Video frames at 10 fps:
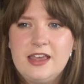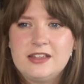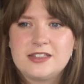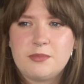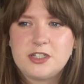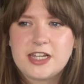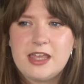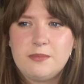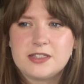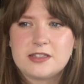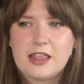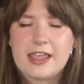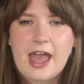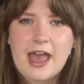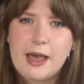summertime is
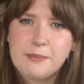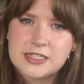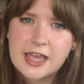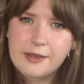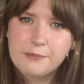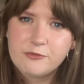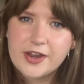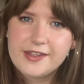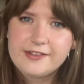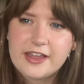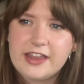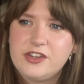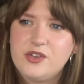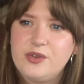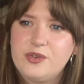like a happy time, right?
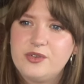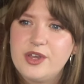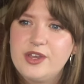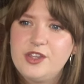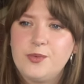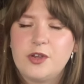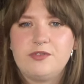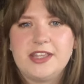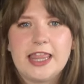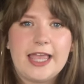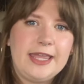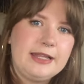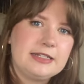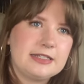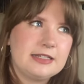And you want to read
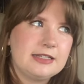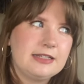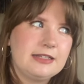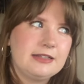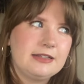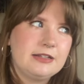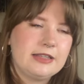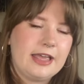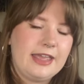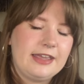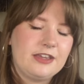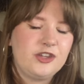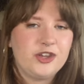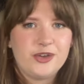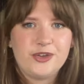light, like
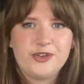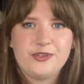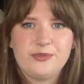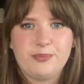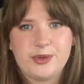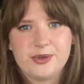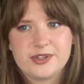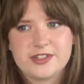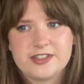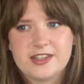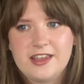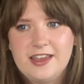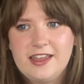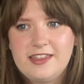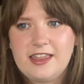cute books
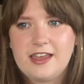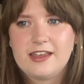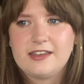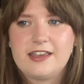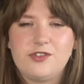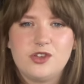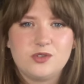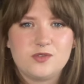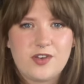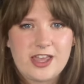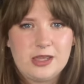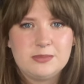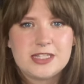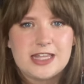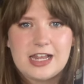that give you those
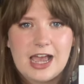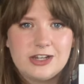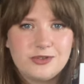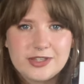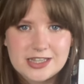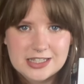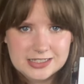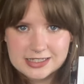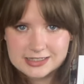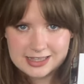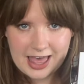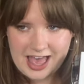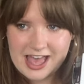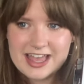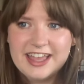vibes, and I don't think this is
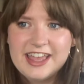that.